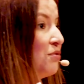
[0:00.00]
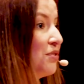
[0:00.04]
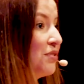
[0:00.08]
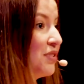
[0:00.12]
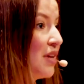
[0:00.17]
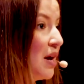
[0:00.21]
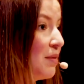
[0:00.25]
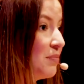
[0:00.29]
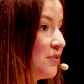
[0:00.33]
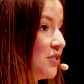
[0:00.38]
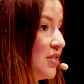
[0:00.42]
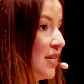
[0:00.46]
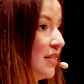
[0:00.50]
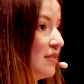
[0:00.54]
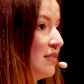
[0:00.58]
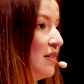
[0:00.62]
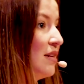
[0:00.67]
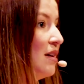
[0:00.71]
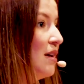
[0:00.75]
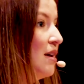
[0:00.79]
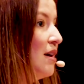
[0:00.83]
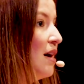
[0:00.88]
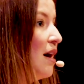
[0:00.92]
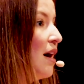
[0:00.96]
was subject,
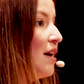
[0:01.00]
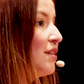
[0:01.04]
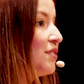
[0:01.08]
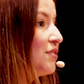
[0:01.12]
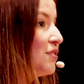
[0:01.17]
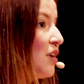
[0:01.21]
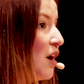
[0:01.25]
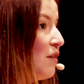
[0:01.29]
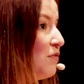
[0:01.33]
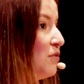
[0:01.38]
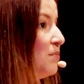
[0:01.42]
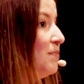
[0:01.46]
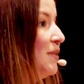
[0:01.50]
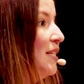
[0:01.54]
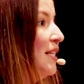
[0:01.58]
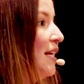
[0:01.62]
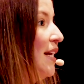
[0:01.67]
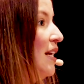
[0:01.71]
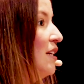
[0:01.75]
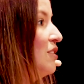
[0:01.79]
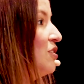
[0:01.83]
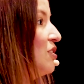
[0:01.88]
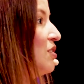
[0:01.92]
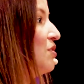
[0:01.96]
as government
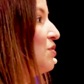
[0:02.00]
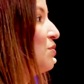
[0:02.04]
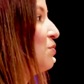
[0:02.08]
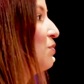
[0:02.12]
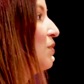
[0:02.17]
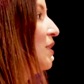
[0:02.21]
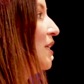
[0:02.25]
agents